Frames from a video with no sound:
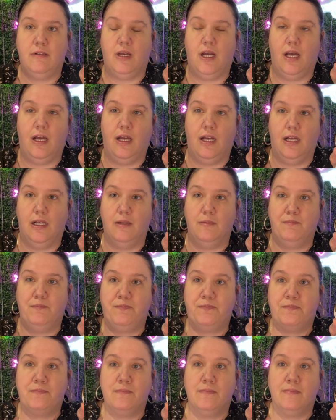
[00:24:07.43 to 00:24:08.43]

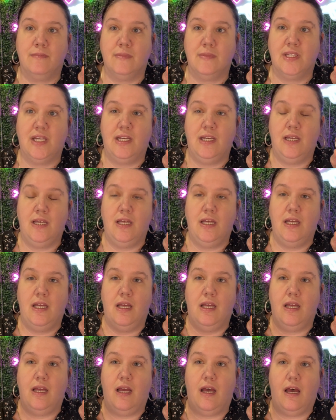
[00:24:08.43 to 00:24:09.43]

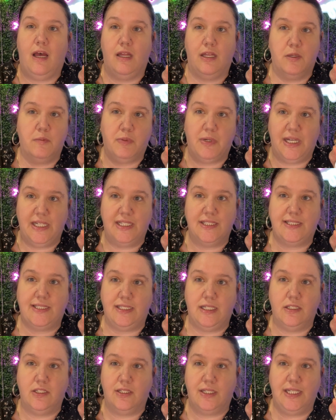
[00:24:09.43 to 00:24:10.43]
other products to
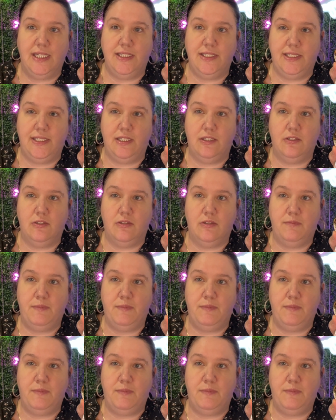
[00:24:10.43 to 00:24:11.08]
look into,